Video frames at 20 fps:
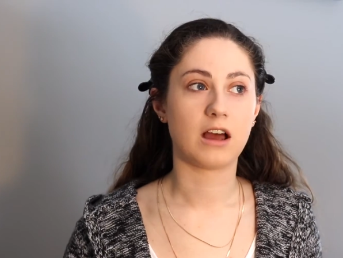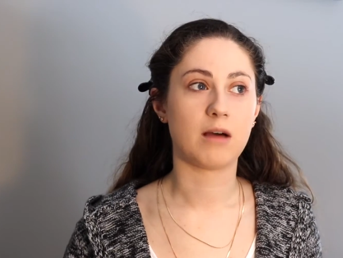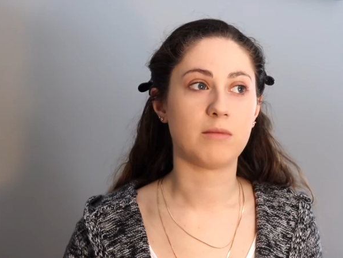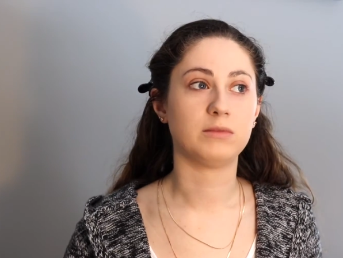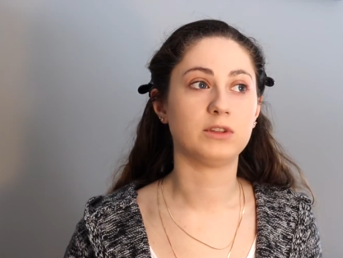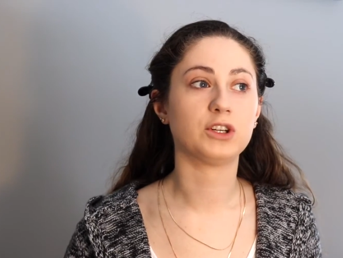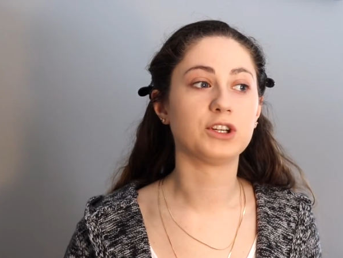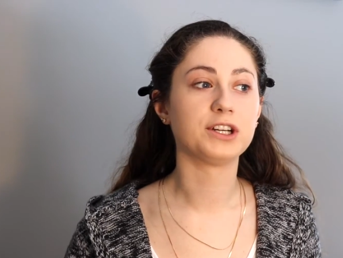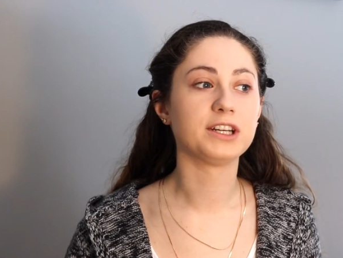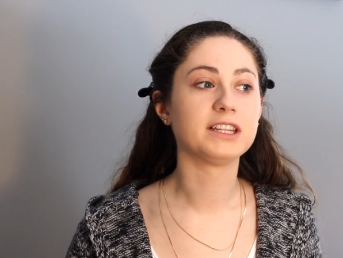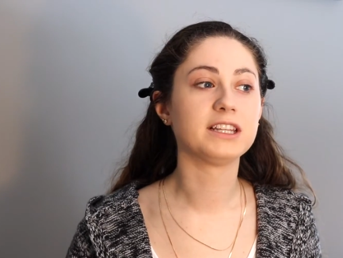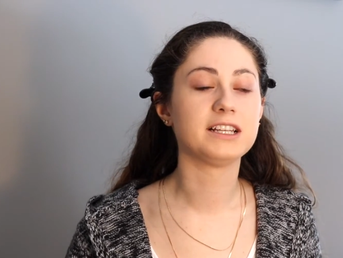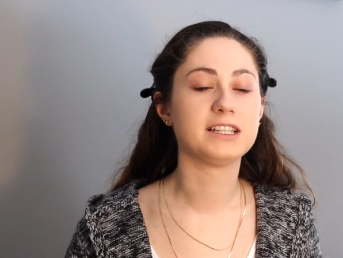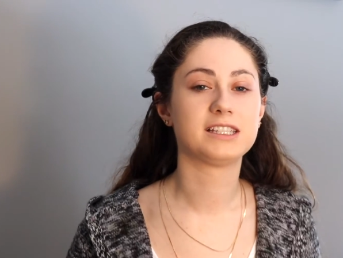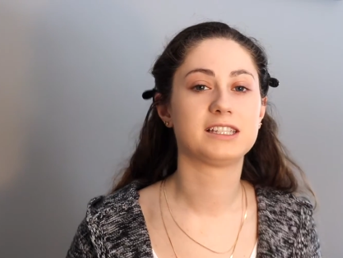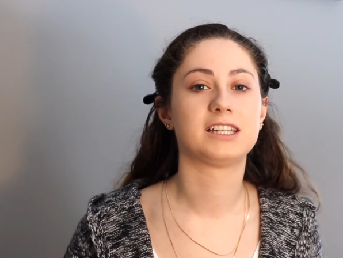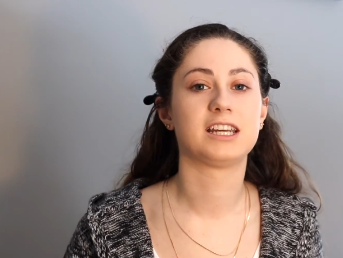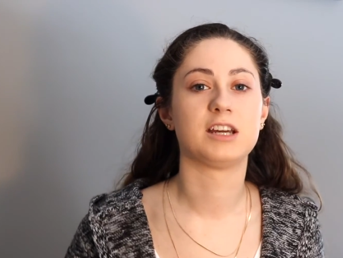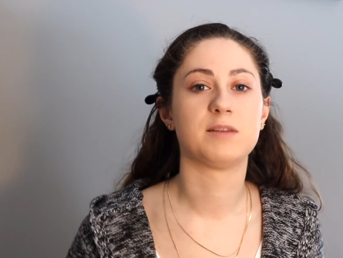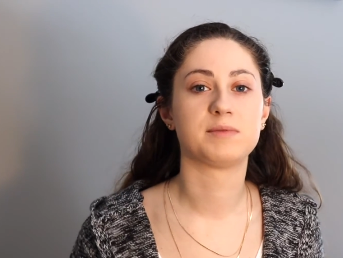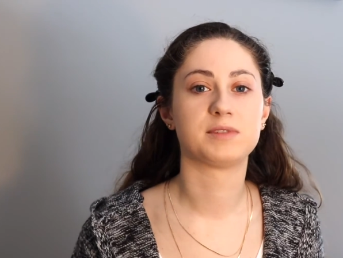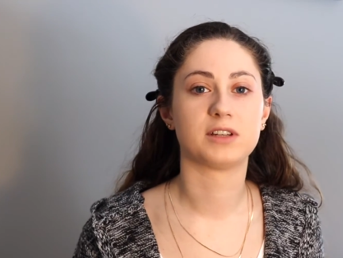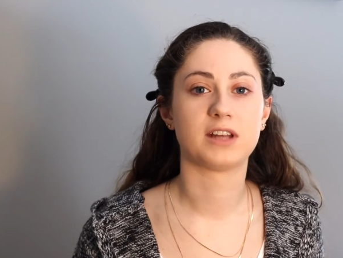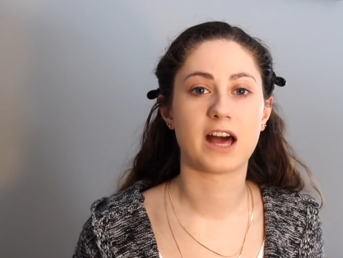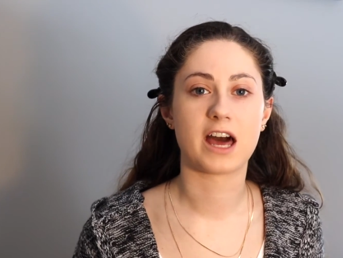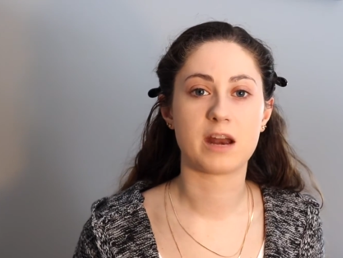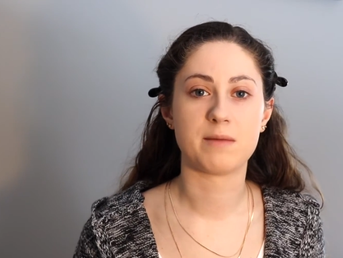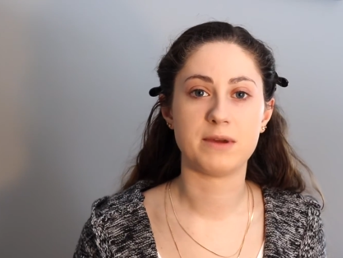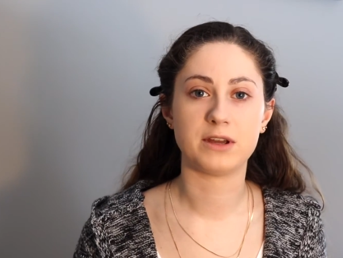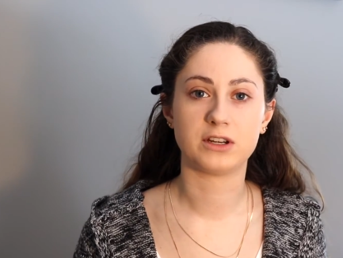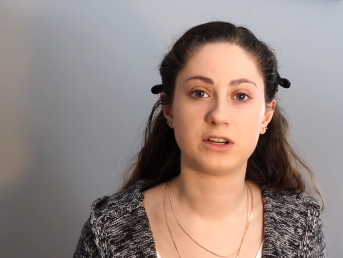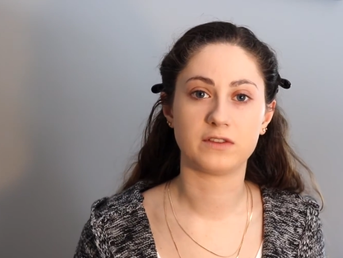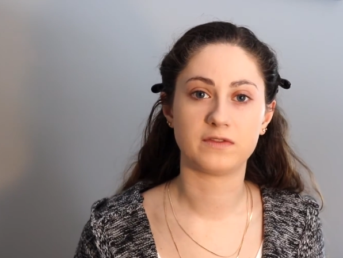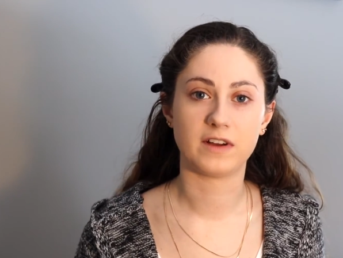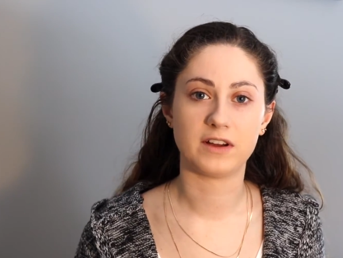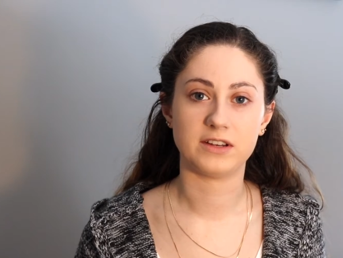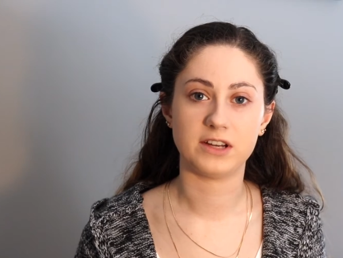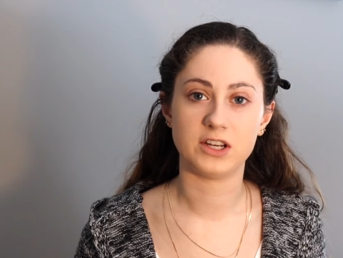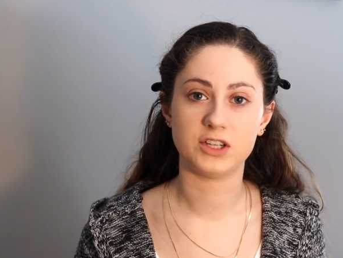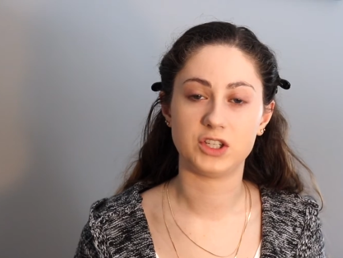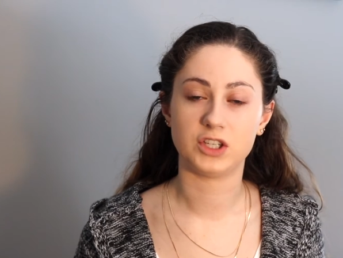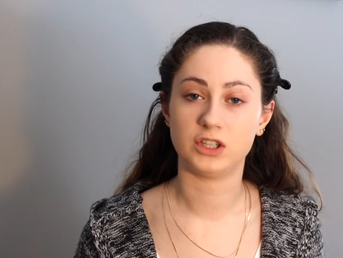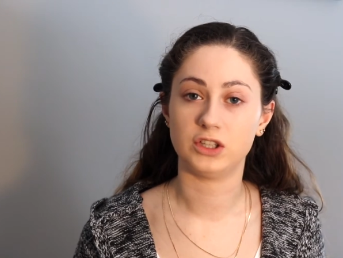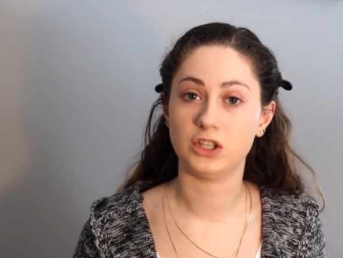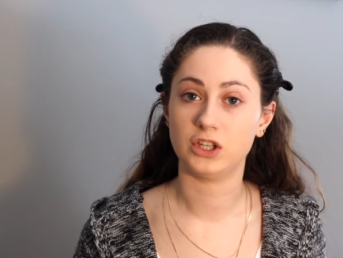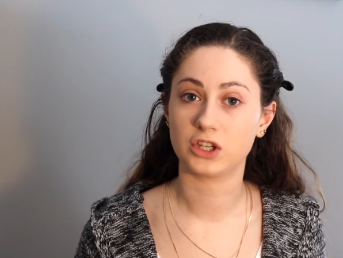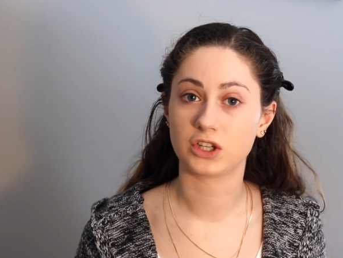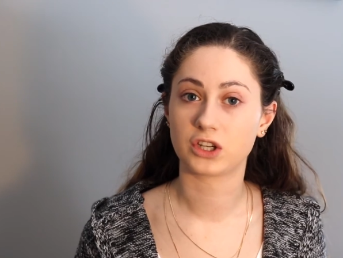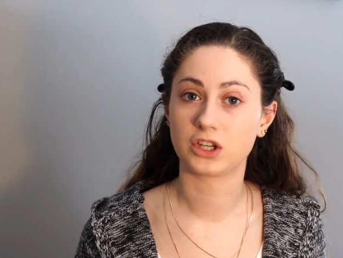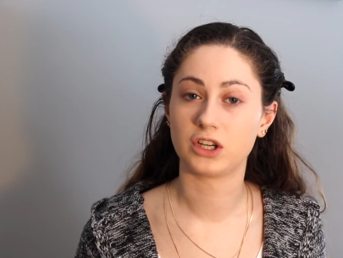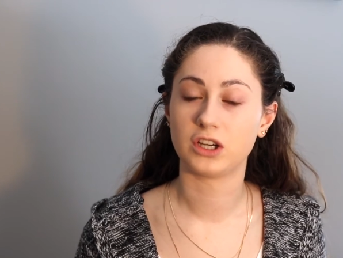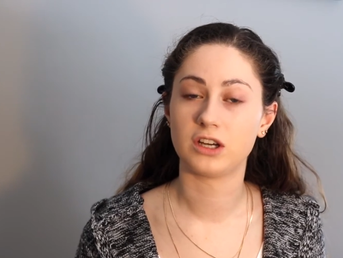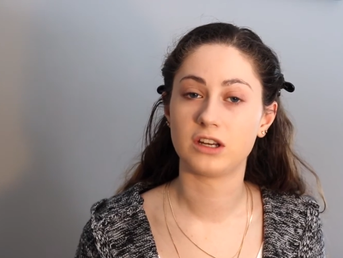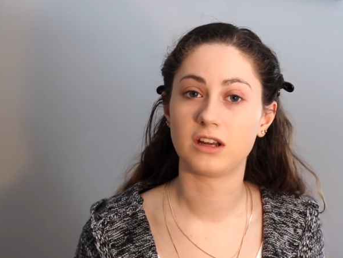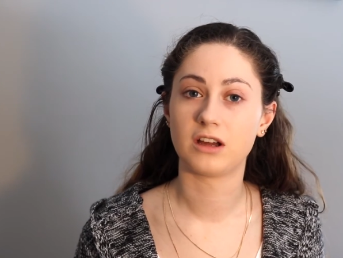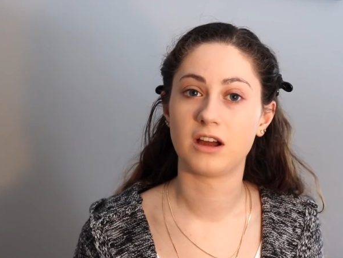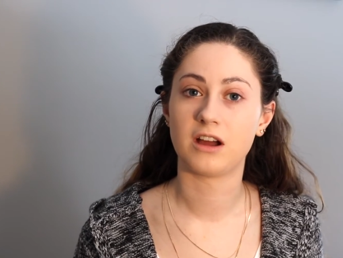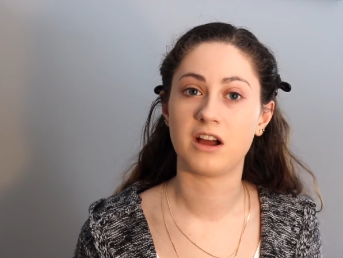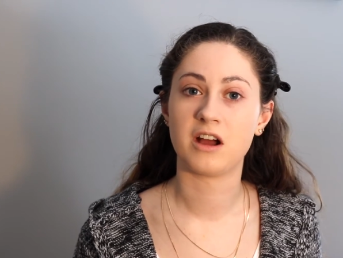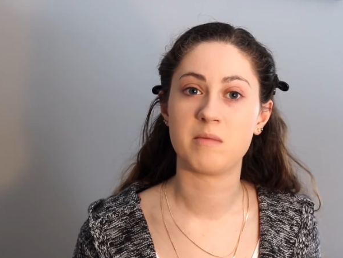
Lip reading: learning these tips on how to make your foundation look good.